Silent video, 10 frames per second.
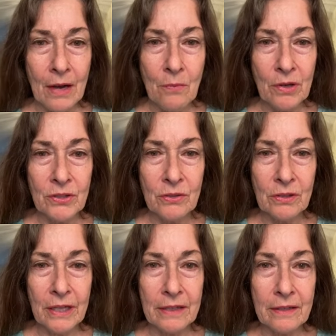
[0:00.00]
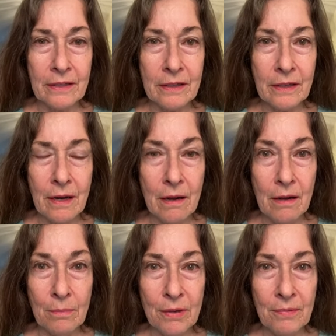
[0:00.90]
I want to lighten it
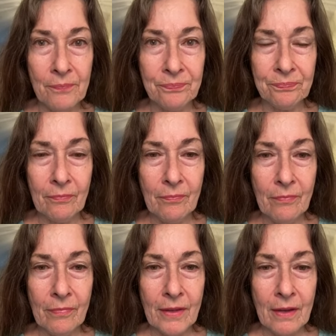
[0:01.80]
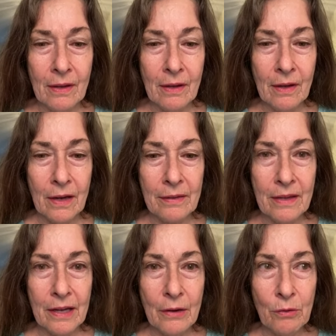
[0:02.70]
up. I
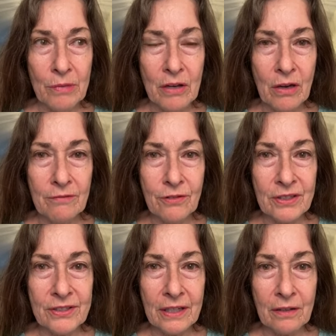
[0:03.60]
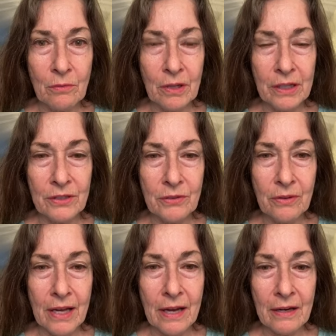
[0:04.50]
think I will be gone for a second while I do
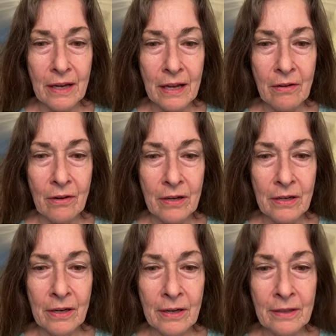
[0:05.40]
that. Hang on.